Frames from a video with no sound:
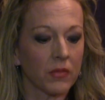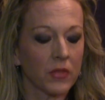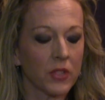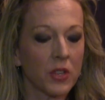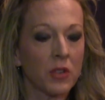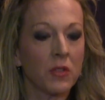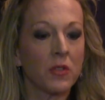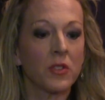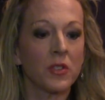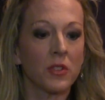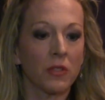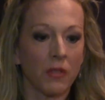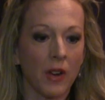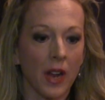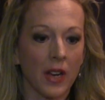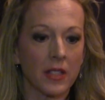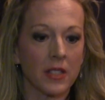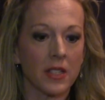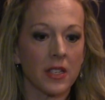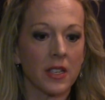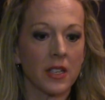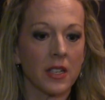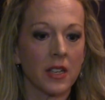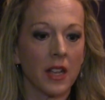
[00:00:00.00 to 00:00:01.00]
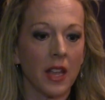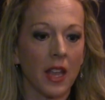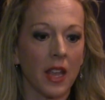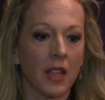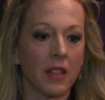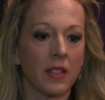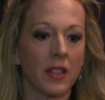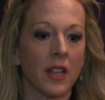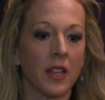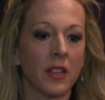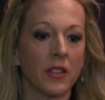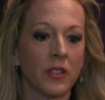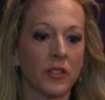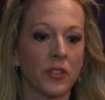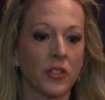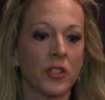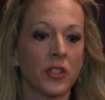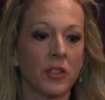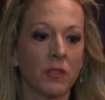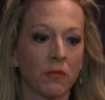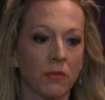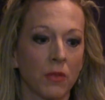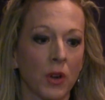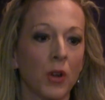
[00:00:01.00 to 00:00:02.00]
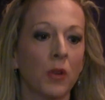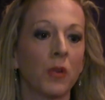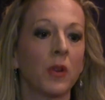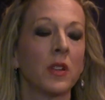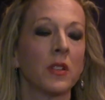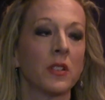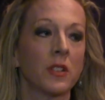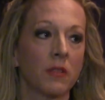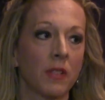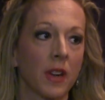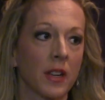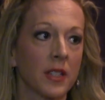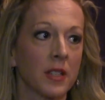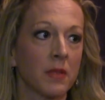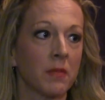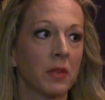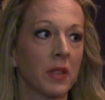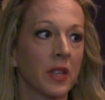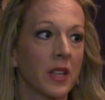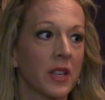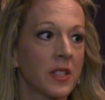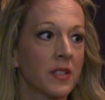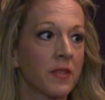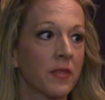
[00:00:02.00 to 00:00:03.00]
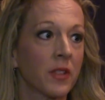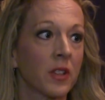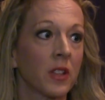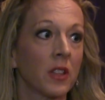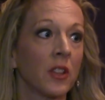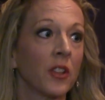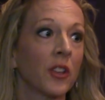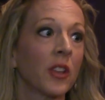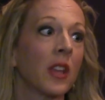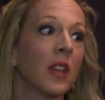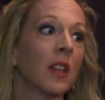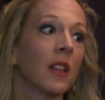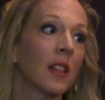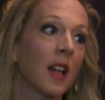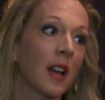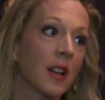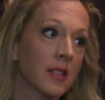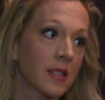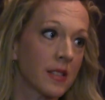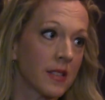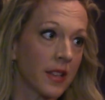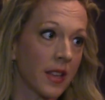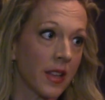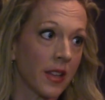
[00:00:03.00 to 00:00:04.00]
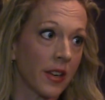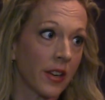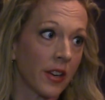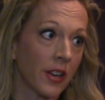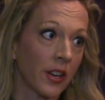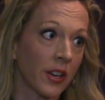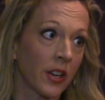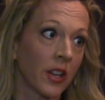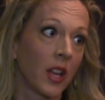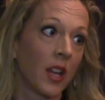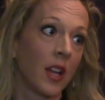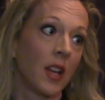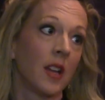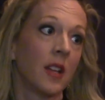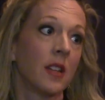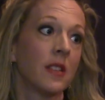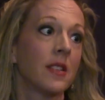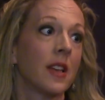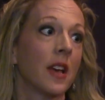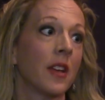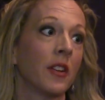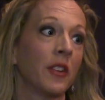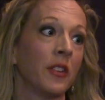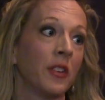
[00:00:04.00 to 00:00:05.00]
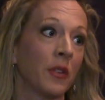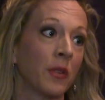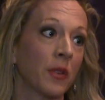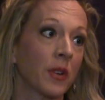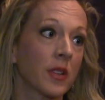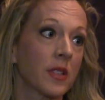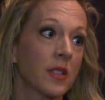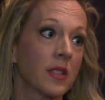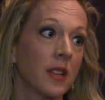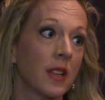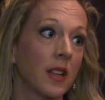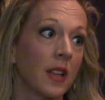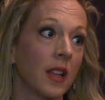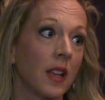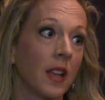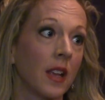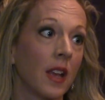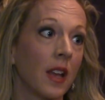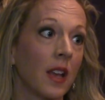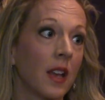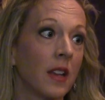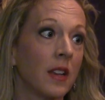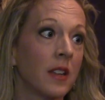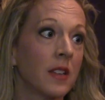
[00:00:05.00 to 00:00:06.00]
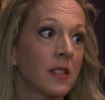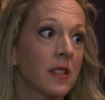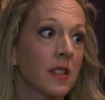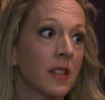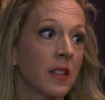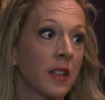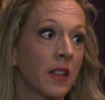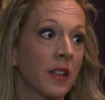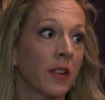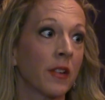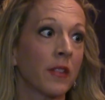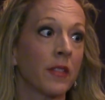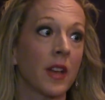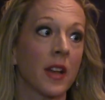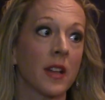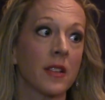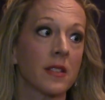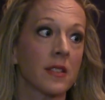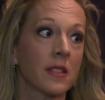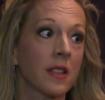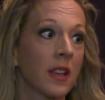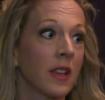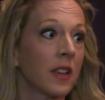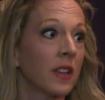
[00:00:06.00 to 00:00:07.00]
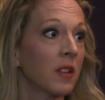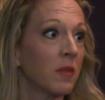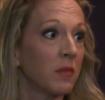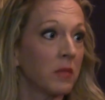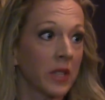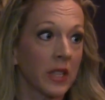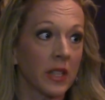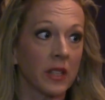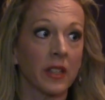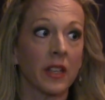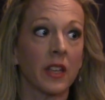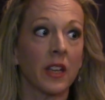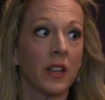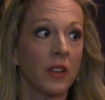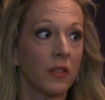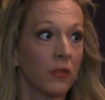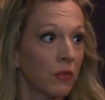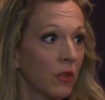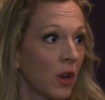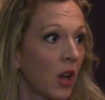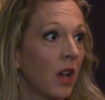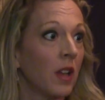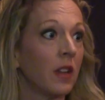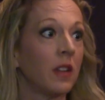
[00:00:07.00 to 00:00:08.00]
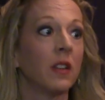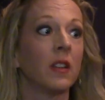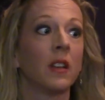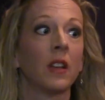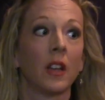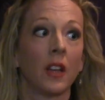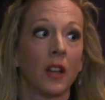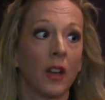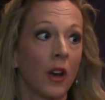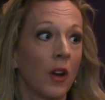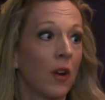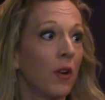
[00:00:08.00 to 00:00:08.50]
she directed, and then she wrote and directed plays for the Looking Glass Theater down in New York City, and it's a theater that's like completely run,